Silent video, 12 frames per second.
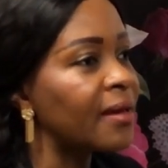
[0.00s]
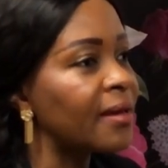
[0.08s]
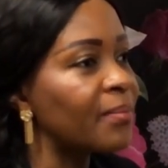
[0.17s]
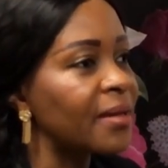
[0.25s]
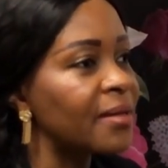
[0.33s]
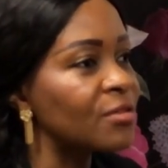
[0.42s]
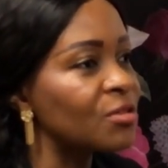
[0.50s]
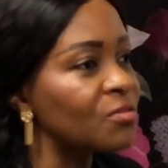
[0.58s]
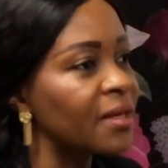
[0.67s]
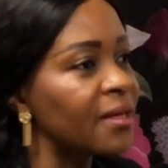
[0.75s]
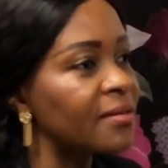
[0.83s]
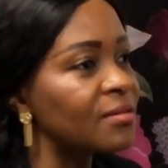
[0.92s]
any matters
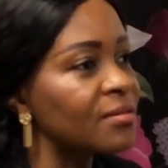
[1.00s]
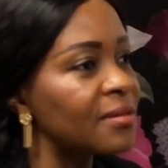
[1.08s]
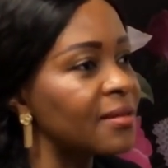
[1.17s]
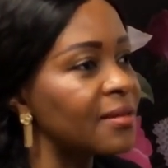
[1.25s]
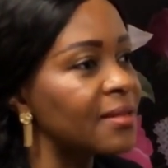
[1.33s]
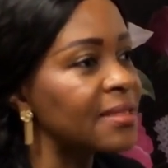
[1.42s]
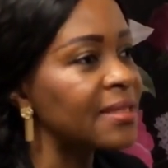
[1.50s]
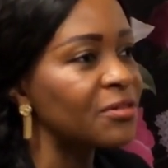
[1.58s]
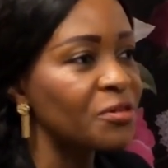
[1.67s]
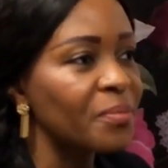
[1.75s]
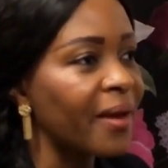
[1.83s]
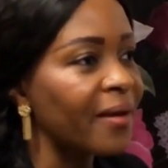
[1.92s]
related to the
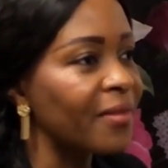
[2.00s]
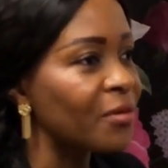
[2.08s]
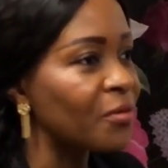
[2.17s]
central bank,